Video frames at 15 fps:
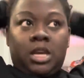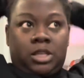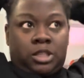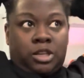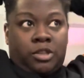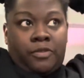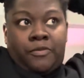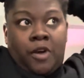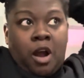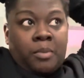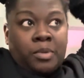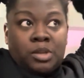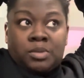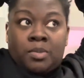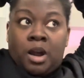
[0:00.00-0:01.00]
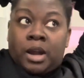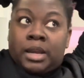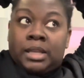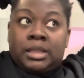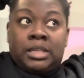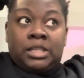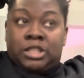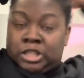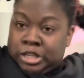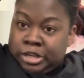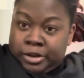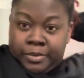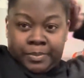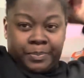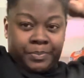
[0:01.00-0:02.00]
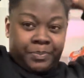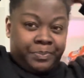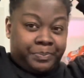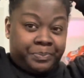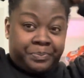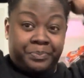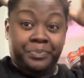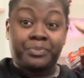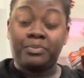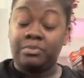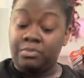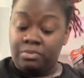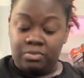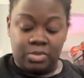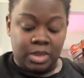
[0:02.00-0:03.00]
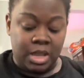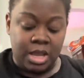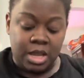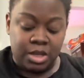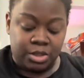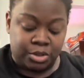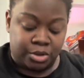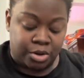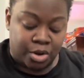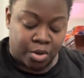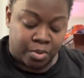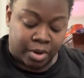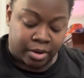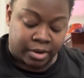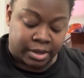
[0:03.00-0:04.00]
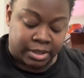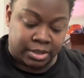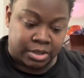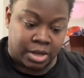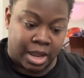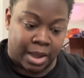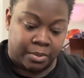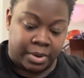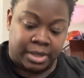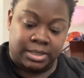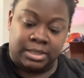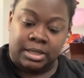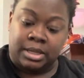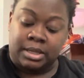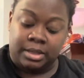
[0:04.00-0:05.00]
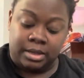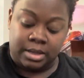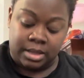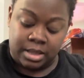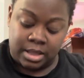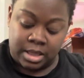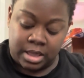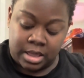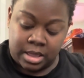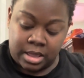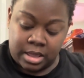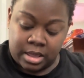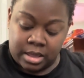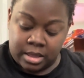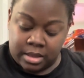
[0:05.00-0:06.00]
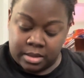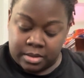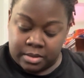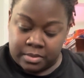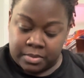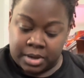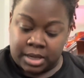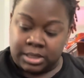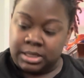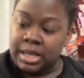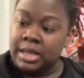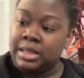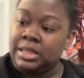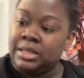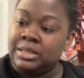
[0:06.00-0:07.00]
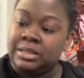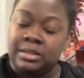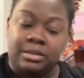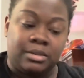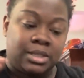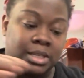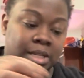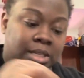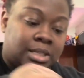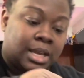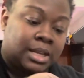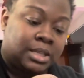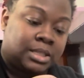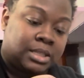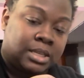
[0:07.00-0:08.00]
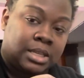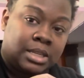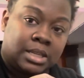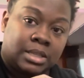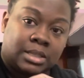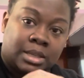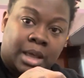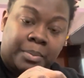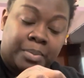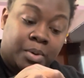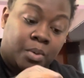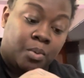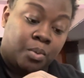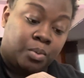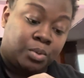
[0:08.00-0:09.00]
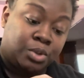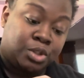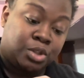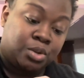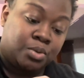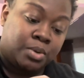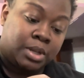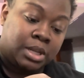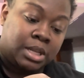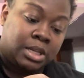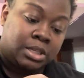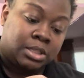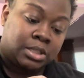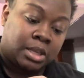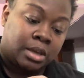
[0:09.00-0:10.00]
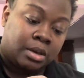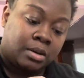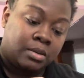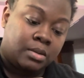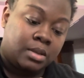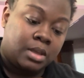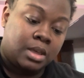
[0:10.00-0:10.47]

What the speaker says: to the farmer's market this year. So no worries, not wasting it. But I take these little teeny tiny seeds and I put 2 in each cell